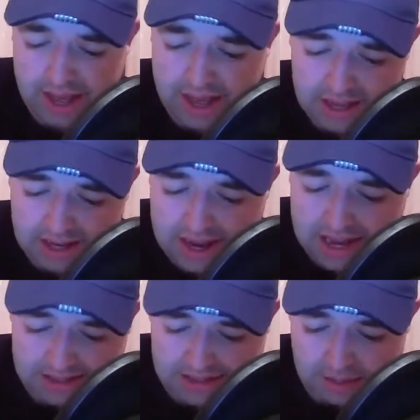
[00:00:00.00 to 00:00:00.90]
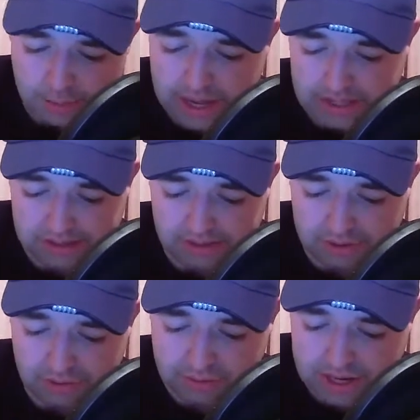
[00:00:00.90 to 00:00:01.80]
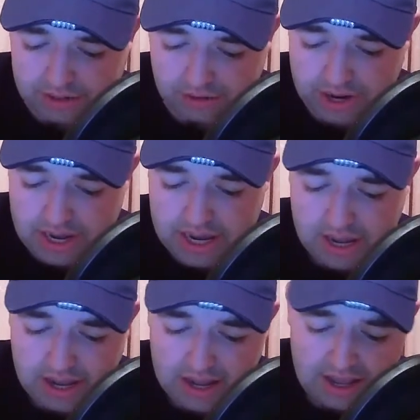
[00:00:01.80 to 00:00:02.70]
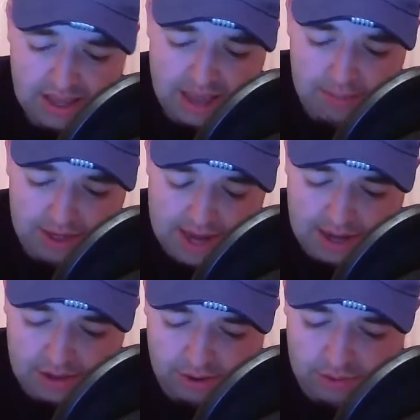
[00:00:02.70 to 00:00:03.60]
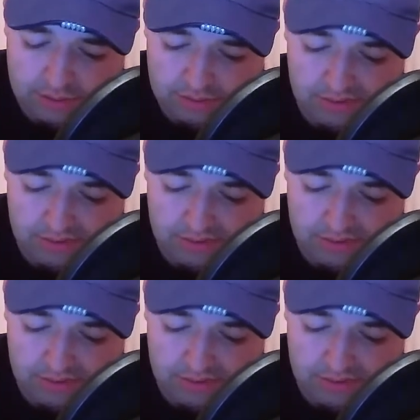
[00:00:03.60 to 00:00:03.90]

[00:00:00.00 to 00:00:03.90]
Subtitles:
lasting the pace of 2 mile 3. Gabby Naku